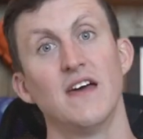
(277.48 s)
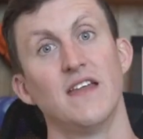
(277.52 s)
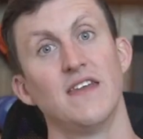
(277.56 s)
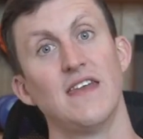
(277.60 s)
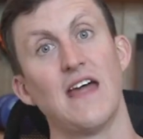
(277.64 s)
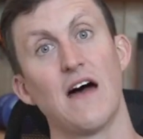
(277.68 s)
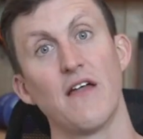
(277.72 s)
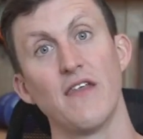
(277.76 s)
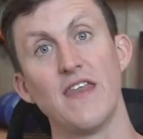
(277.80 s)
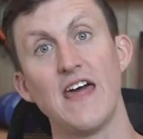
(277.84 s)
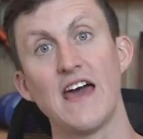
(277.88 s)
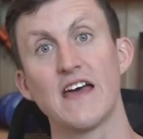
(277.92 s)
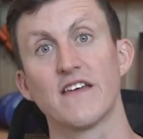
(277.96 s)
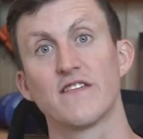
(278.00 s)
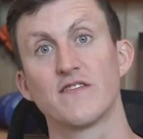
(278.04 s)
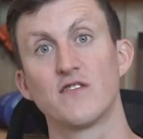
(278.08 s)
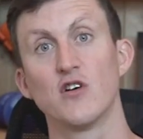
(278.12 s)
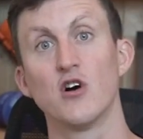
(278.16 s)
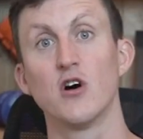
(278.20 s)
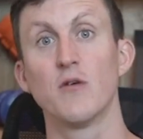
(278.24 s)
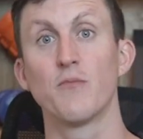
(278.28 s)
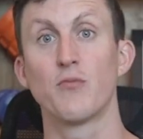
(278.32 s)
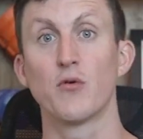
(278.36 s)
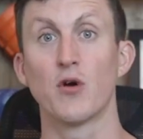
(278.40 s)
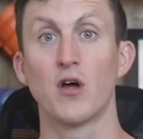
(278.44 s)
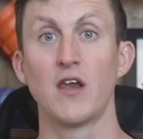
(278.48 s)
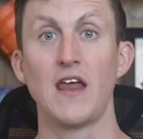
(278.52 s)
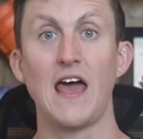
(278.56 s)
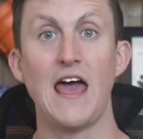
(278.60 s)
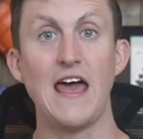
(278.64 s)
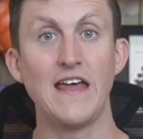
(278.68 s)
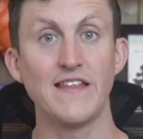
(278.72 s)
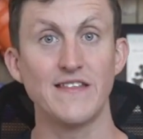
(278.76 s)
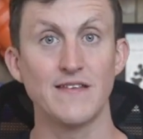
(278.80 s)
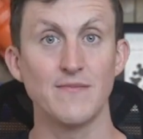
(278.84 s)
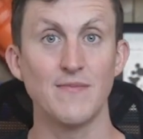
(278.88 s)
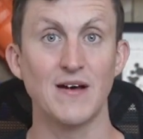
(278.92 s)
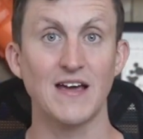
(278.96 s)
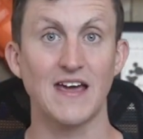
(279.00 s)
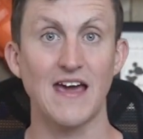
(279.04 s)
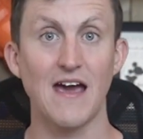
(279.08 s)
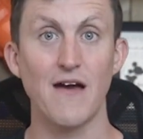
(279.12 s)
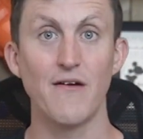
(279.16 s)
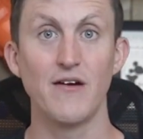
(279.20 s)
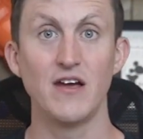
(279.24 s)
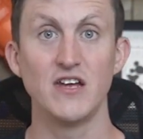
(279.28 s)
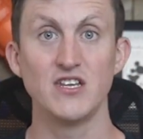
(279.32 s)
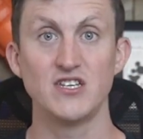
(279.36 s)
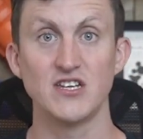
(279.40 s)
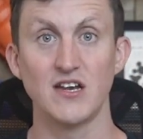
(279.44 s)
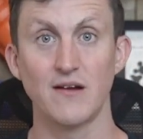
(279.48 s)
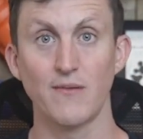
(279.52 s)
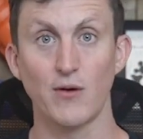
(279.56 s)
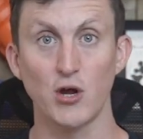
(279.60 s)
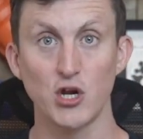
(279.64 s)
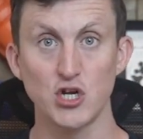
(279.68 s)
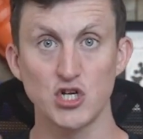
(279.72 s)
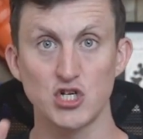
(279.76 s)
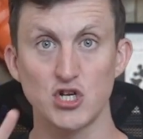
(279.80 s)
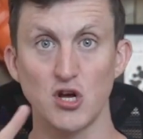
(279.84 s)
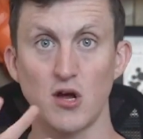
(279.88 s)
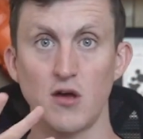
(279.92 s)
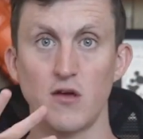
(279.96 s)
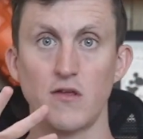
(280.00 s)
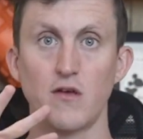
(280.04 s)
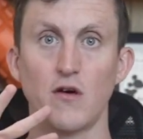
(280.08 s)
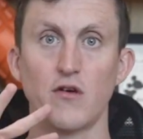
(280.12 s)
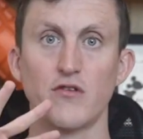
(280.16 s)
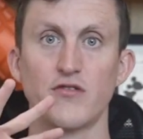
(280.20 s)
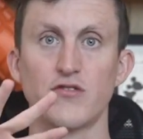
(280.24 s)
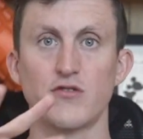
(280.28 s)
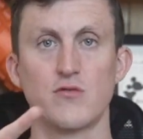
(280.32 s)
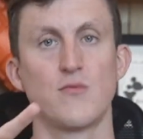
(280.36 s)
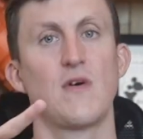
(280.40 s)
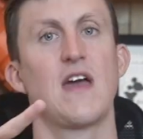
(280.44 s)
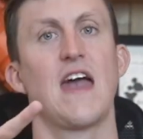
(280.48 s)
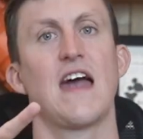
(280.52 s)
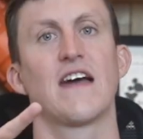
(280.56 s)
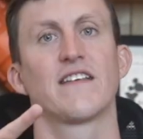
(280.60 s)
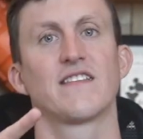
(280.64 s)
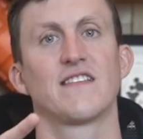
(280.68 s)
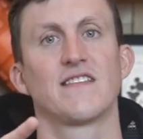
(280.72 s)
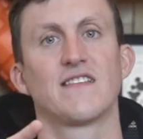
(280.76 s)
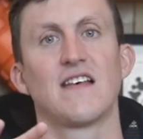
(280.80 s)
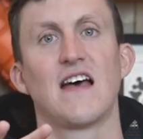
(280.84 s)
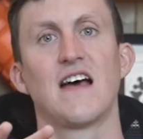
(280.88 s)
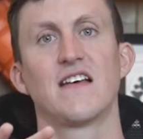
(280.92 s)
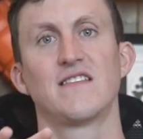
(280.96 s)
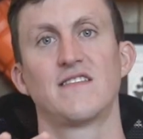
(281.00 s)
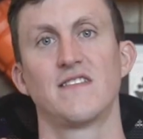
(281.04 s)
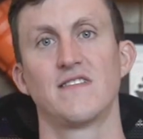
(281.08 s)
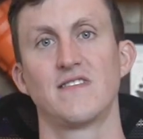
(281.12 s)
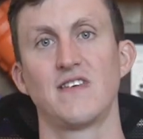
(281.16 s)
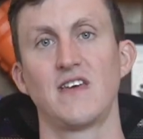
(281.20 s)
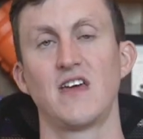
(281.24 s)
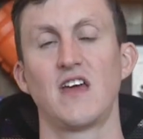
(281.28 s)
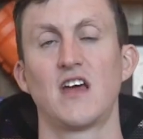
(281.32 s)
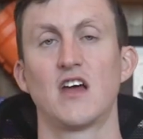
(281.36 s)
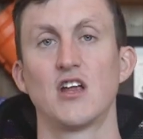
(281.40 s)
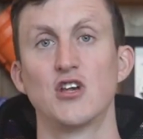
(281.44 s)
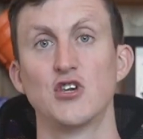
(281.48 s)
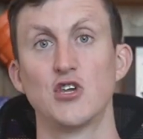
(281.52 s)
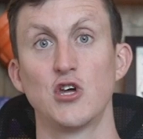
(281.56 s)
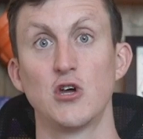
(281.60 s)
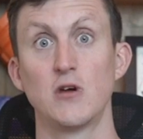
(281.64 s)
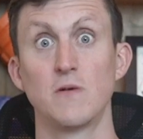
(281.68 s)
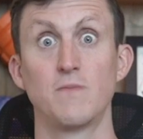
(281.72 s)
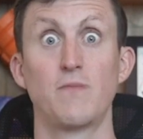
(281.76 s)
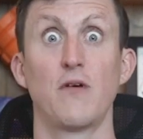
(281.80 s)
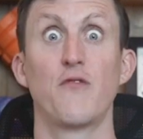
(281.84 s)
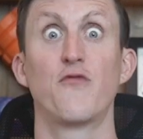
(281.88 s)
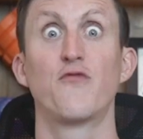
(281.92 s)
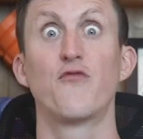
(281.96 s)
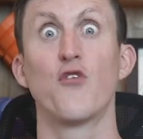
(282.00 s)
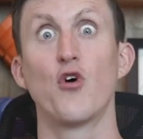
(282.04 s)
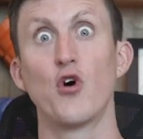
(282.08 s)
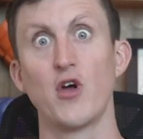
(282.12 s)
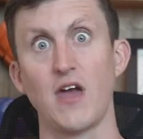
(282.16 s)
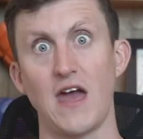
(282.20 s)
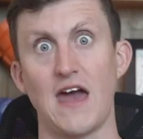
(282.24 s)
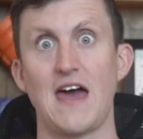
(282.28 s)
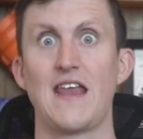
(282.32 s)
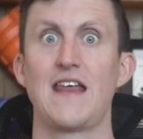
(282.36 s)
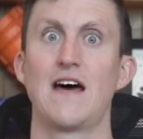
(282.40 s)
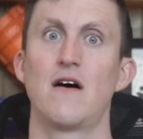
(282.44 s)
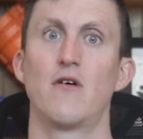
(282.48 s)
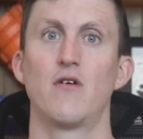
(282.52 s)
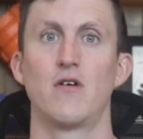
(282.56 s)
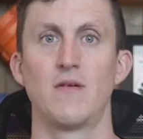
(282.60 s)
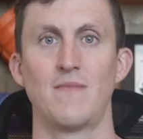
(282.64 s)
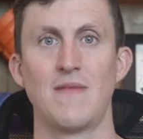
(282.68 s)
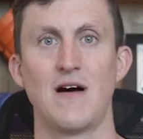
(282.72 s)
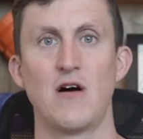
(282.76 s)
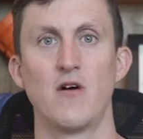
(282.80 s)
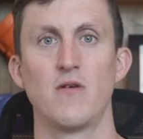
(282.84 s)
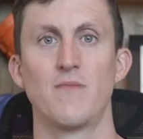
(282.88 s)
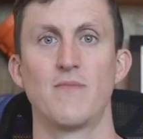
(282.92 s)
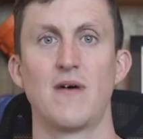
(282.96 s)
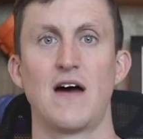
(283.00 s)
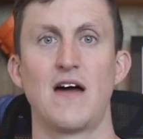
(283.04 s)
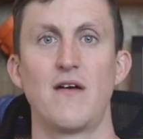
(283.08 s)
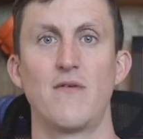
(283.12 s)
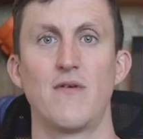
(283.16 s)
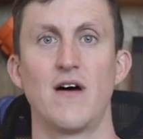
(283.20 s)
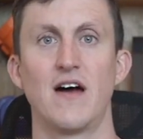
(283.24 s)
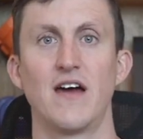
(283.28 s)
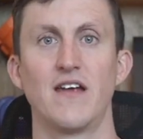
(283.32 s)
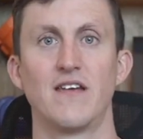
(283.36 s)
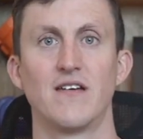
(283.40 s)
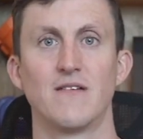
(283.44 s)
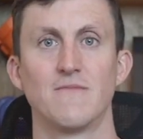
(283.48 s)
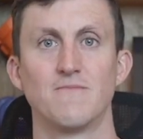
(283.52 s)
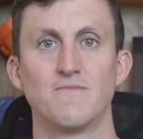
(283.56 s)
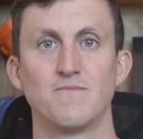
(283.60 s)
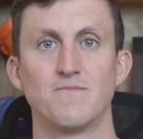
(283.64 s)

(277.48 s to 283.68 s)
Now next up, we're going to head to my garage and I'm going to show you those 3 exercises that you can do before you head out on a mountain bike ride.